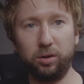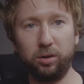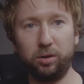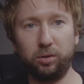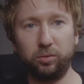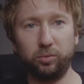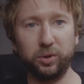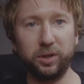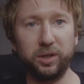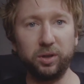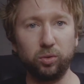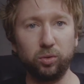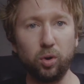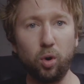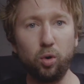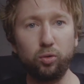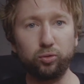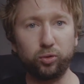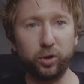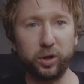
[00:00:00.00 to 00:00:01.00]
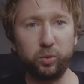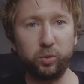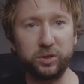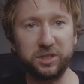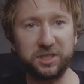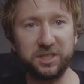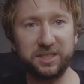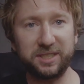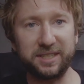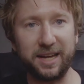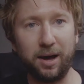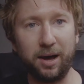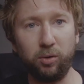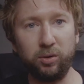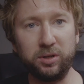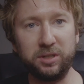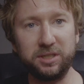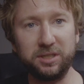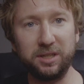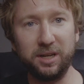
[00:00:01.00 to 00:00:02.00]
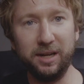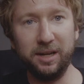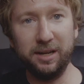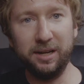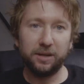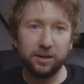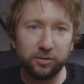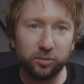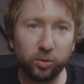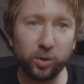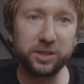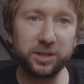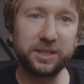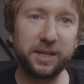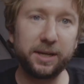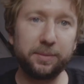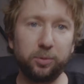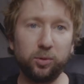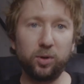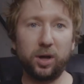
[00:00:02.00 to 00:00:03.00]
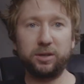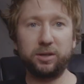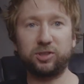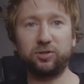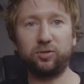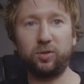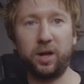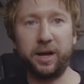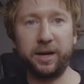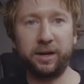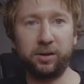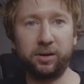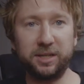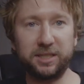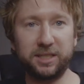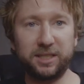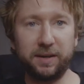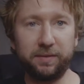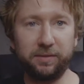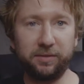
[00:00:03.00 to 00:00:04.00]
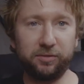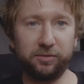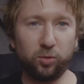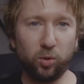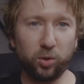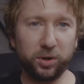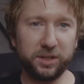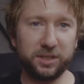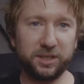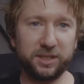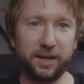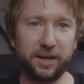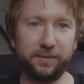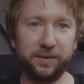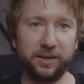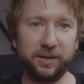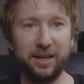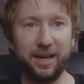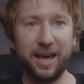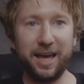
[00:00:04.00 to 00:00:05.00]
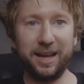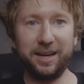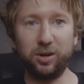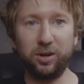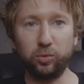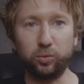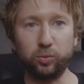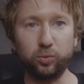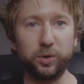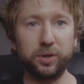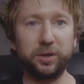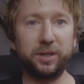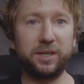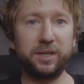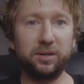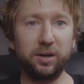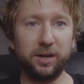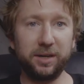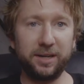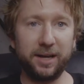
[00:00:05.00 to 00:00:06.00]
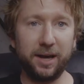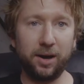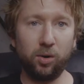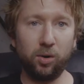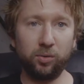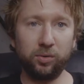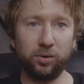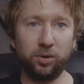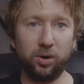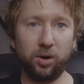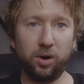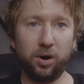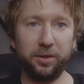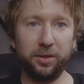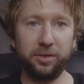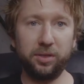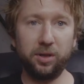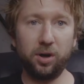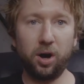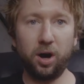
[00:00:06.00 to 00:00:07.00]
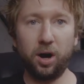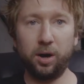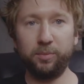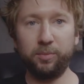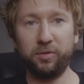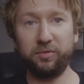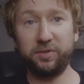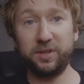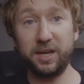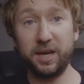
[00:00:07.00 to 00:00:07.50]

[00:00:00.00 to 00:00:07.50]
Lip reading: really low frequency sounds. For example, I was flying on a 747 and it really cut down on the hum of the